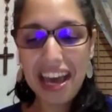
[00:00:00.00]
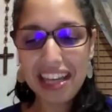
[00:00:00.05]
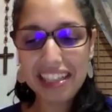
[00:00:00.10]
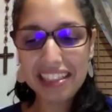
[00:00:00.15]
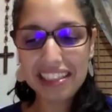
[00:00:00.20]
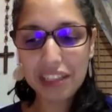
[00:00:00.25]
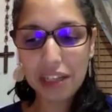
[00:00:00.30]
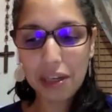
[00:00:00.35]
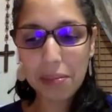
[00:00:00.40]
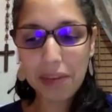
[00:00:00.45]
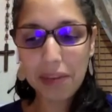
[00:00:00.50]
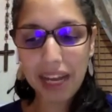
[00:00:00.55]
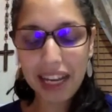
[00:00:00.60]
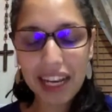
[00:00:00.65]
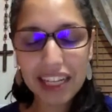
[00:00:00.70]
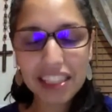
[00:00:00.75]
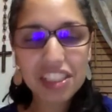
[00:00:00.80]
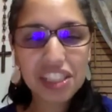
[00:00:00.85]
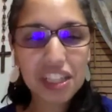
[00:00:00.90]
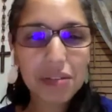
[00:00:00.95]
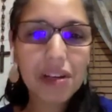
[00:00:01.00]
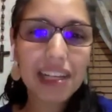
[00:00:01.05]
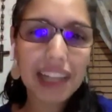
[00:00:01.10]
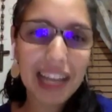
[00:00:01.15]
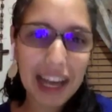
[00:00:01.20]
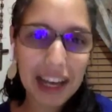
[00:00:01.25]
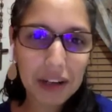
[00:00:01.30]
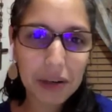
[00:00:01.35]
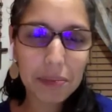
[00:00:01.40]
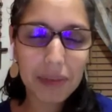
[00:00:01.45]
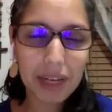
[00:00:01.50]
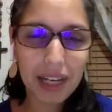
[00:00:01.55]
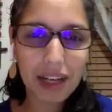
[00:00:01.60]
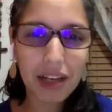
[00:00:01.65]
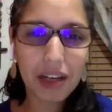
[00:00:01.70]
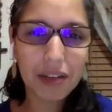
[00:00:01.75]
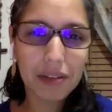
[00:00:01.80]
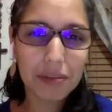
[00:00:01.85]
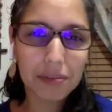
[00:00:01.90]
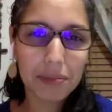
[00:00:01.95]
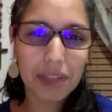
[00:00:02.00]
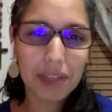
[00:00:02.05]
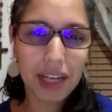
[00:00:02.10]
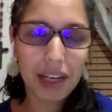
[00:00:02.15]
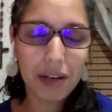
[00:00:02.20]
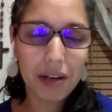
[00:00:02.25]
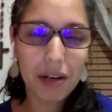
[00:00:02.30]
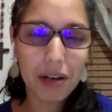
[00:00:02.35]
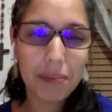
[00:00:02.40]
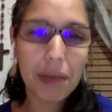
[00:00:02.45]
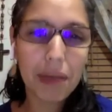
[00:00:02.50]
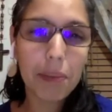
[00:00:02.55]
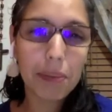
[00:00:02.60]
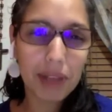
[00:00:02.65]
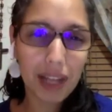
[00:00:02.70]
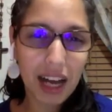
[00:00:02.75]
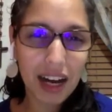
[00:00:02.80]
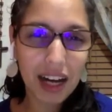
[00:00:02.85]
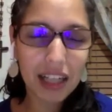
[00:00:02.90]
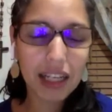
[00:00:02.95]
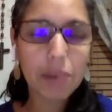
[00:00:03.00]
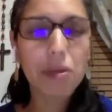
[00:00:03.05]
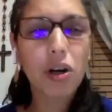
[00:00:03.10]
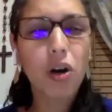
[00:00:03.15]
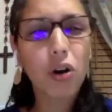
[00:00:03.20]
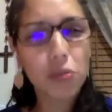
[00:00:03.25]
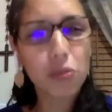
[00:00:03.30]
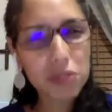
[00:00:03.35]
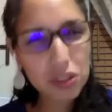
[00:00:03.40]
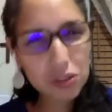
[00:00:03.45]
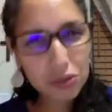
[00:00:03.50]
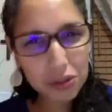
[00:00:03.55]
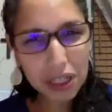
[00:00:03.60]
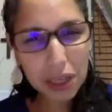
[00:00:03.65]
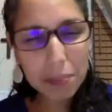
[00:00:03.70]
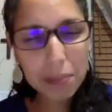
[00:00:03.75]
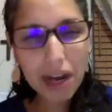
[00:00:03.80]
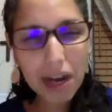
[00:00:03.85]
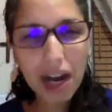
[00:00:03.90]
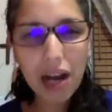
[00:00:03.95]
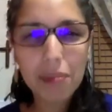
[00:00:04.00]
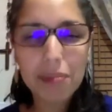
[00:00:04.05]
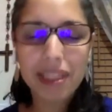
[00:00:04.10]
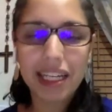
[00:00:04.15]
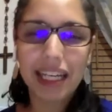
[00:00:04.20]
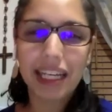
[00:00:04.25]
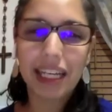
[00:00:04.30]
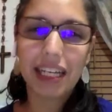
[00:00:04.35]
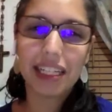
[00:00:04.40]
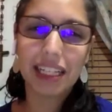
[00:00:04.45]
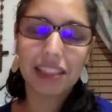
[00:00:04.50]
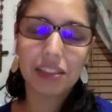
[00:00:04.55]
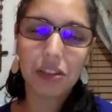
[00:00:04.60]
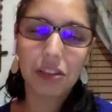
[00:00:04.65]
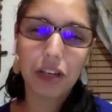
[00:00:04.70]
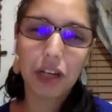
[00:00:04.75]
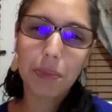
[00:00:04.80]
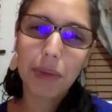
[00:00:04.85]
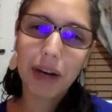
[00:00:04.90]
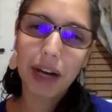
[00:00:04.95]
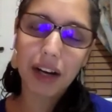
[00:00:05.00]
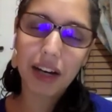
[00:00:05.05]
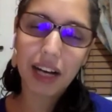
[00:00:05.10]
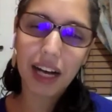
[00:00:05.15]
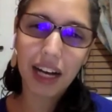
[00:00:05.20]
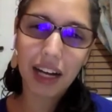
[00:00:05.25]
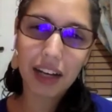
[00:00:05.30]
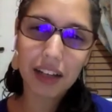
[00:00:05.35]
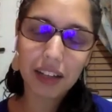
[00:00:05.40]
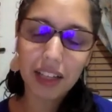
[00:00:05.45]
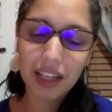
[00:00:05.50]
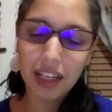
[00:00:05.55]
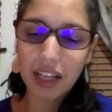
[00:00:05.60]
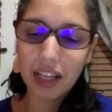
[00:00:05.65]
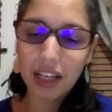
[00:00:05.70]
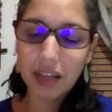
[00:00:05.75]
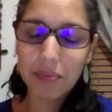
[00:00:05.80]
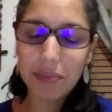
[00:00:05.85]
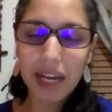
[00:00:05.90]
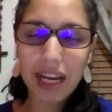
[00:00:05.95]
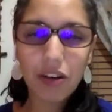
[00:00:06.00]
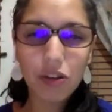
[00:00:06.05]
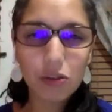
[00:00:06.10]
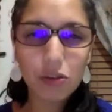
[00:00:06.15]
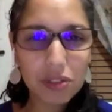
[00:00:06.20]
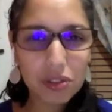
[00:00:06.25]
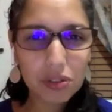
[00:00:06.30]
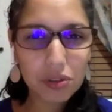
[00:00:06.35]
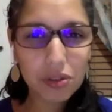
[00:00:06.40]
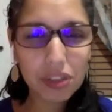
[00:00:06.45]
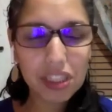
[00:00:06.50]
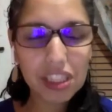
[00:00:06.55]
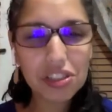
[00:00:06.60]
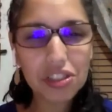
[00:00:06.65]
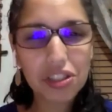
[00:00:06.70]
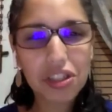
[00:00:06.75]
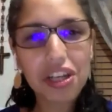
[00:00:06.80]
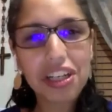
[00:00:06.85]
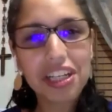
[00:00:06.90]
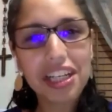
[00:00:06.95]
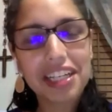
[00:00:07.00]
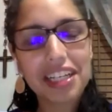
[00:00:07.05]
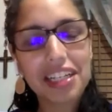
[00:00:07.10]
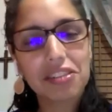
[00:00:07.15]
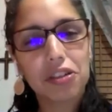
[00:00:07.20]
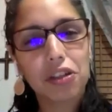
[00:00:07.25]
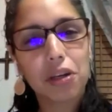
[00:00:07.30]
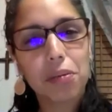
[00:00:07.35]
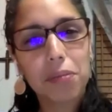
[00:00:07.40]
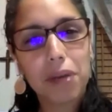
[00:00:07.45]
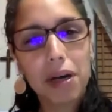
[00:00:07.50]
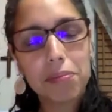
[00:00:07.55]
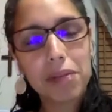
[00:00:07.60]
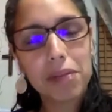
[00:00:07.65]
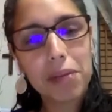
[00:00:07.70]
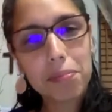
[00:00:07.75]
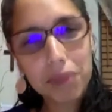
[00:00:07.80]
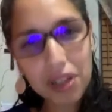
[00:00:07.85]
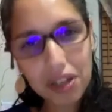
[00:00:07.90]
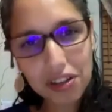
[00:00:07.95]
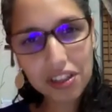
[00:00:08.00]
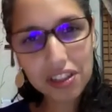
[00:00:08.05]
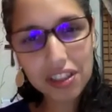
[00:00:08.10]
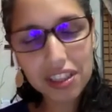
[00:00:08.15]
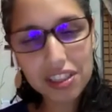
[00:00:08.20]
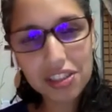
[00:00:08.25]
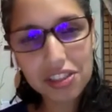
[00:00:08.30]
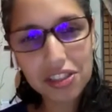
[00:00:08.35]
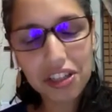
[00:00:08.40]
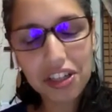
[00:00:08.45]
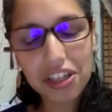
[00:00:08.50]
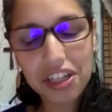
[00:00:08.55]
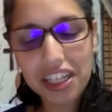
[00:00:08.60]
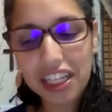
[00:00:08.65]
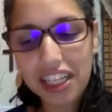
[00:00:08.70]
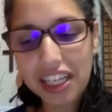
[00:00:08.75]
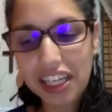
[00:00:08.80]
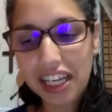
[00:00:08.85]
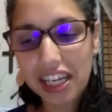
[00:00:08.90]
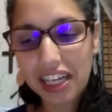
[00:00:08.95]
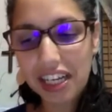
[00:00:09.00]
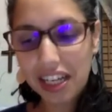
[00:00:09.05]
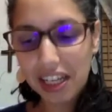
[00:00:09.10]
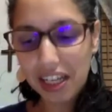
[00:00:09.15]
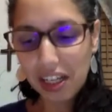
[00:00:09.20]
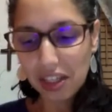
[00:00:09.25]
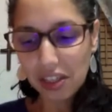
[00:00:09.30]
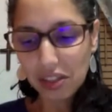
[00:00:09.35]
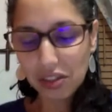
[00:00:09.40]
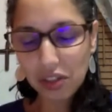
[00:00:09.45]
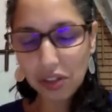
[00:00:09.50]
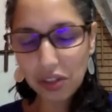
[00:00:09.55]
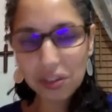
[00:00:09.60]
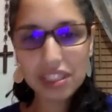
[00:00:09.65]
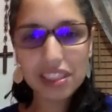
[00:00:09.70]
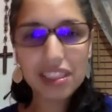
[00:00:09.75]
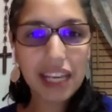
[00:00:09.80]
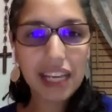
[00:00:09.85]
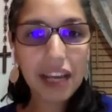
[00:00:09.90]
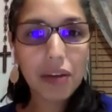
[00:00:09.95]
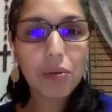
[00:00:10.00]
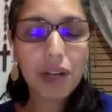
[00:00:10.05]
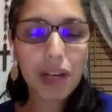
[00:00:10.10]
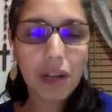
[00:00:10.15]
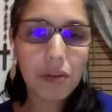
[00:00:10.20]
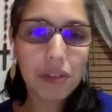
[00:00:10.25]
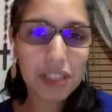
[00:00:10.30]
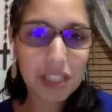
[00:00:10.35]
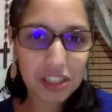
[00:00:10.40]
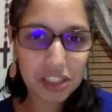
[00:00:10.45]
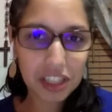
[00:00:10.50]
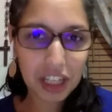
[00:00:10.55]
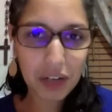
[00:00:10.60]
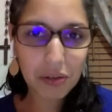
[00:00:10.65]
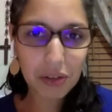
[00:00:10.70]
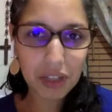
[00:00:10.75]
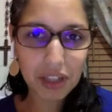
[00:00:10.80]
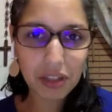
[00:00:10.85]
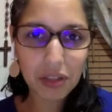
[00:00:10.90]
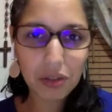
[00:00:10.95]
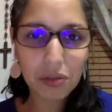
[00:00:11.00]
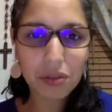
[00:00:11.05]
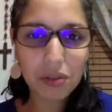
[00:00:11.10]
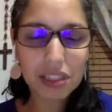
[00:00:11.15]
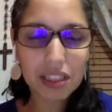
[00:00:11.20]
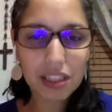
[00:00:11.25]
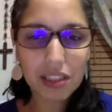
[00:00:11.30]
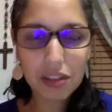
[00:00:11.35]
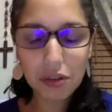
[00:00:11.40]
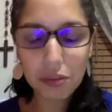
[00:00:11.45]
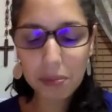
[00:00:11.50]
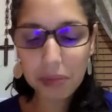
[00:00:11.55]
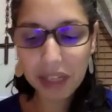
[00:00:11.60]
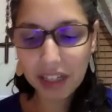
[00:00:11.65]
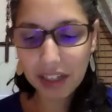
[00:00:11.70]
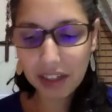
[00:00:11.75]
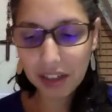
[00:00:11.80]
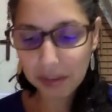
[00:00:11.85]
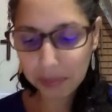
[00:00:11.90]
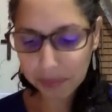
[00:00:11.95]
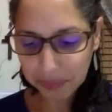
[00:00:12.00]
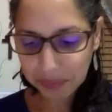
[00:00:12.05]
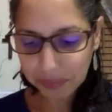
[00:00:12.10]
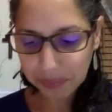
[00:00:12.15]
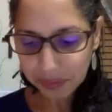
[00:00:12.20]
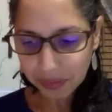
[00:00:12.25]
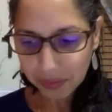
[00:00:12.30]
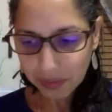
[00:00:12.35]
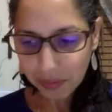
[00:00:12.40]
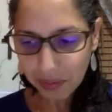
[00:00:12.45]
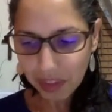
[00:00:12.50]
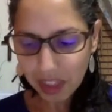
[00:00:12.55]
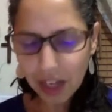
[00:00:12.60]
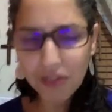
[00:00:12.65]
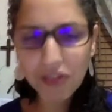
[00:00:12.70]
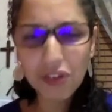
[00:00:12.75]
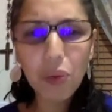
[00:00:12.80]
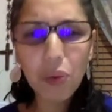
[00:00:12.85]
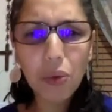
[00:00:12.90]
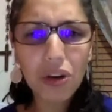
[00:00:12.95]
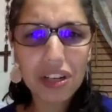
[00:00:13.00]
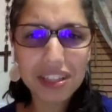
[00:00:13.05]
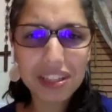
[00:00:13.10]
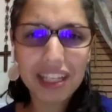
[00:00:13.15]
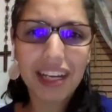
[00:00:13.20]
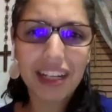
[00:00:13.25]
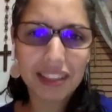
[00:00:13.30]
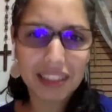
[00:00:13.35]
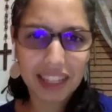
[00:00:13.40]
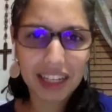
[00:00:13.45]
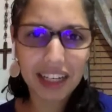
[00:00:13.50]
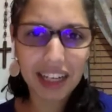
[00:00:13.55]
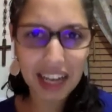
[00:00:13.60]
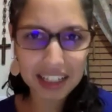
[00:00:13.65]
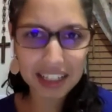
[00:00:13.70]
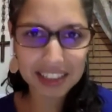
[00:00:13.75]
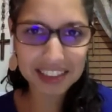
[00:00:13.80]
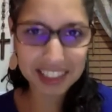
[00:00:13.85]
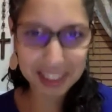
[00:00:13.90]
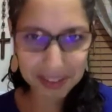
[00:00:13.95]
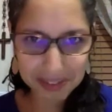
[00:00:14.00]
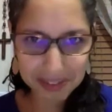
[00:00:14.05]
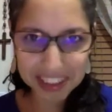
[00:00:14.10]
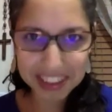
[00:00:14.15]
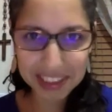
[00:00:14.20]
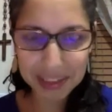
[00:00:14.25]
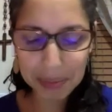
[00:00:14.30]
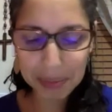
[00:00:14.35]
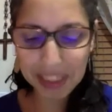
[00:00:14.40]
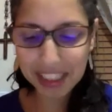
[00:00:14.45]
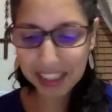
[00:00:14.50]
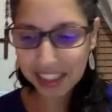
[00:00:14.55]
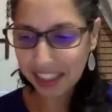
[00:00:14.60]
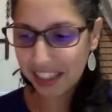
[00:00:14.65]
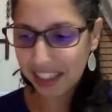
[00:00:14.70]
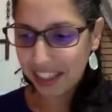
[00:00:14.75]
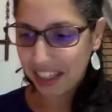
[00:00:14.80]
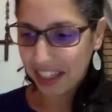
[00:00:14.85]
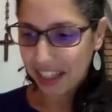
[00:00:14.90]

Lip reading: And I share a lot on my blog. I'm a homeschooling mom, and I talk about my homeschooling journey, and I talk about my motherhood journey. And so today, what I want to share with you is a little bit of a word that God has given to me.